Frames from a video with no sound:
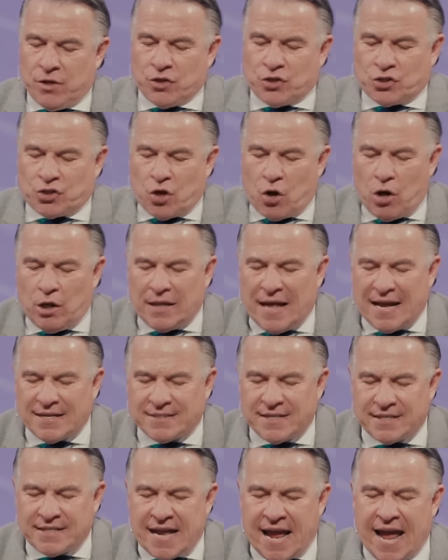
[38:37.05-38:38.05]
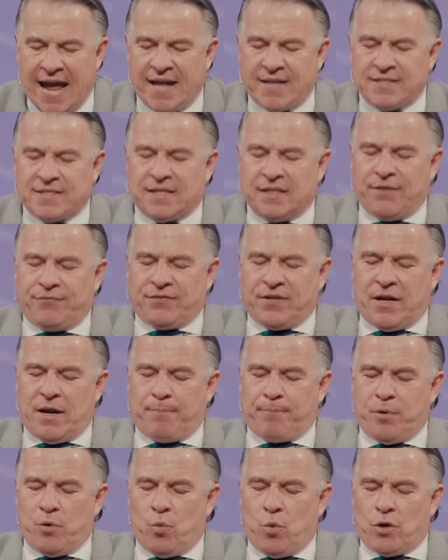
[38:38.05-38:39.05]
Saul has his hands lifted
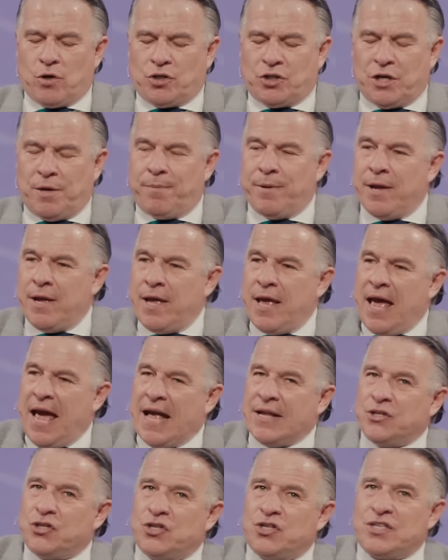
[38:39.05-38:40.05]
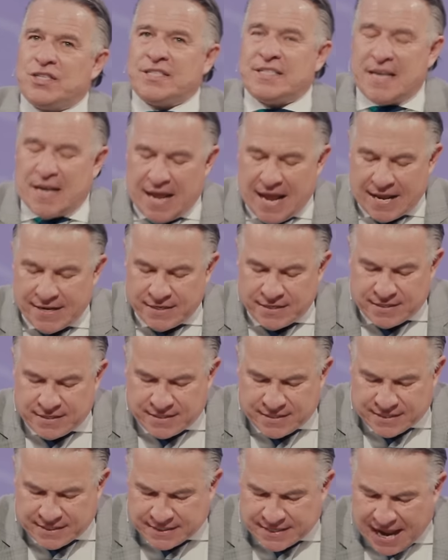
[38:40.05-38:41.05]
up in worship, and, and
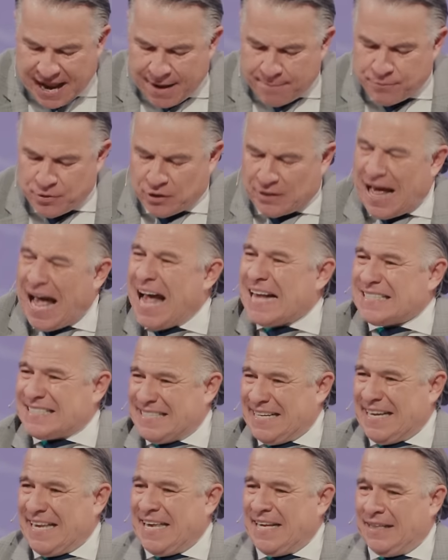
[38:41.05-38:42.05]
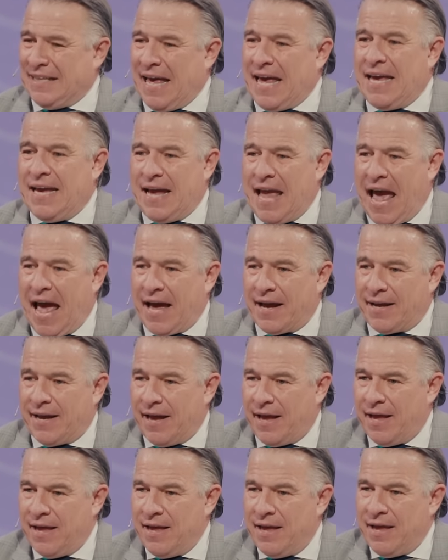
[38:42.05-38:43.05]
Samuel has to kill
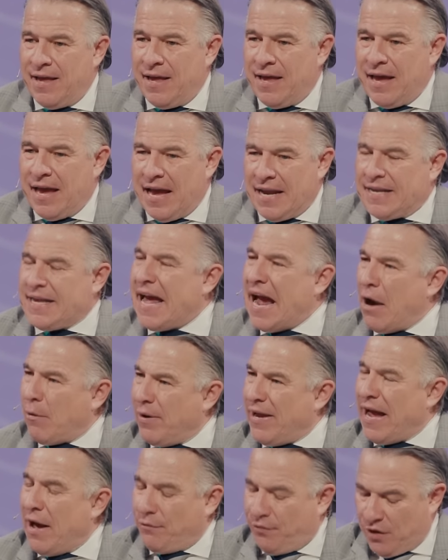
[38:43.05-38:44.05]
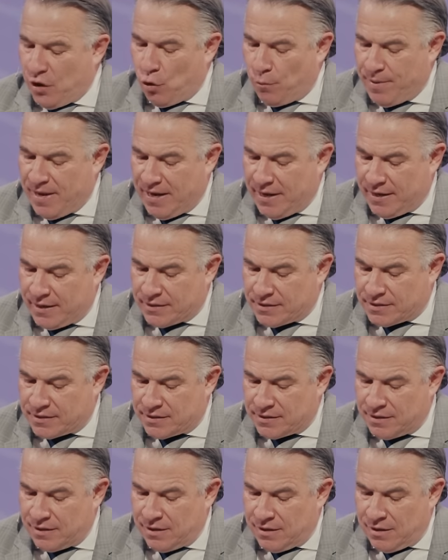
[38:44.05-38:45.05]
Agag and carry out the
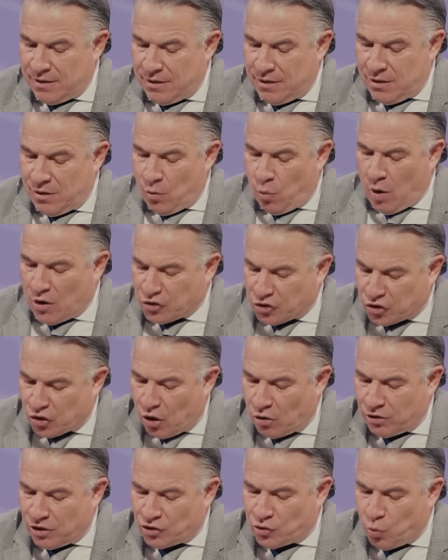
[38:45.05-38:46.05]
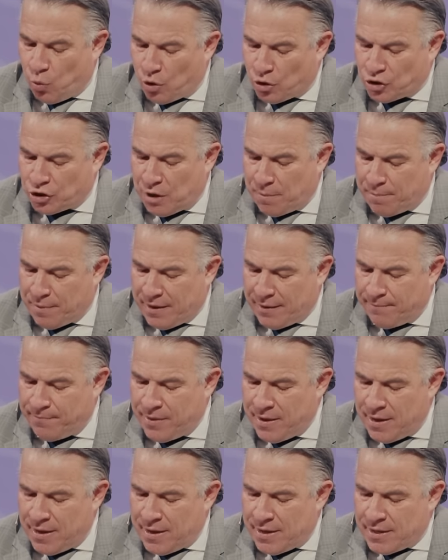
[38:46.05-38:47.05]
obedience. While Saul is
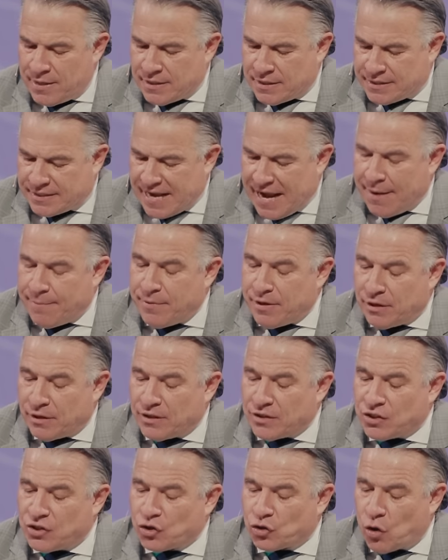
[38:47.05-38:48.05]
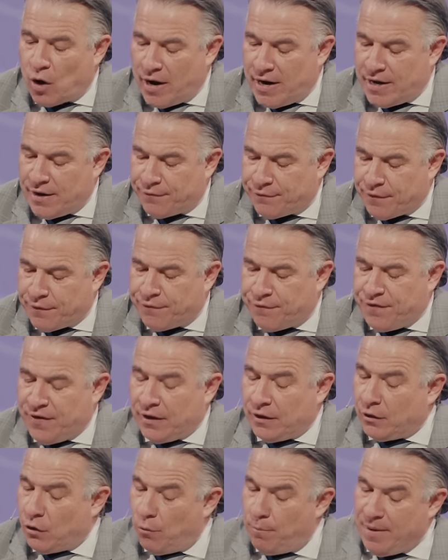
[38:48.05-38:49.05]
worshiping, Samuel is trying to
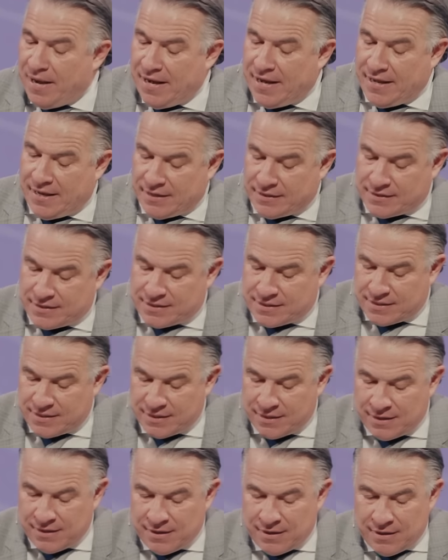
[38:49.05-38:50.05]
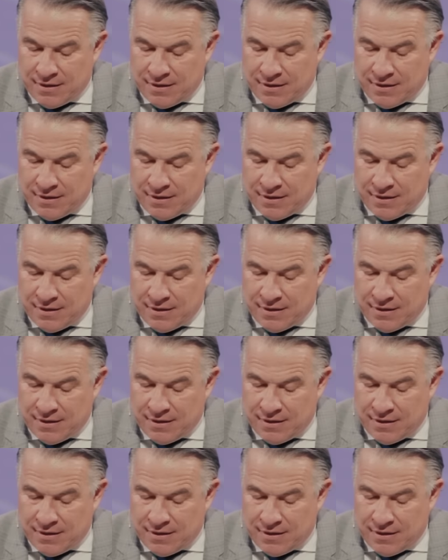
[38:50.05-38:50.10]
fulfill obedience.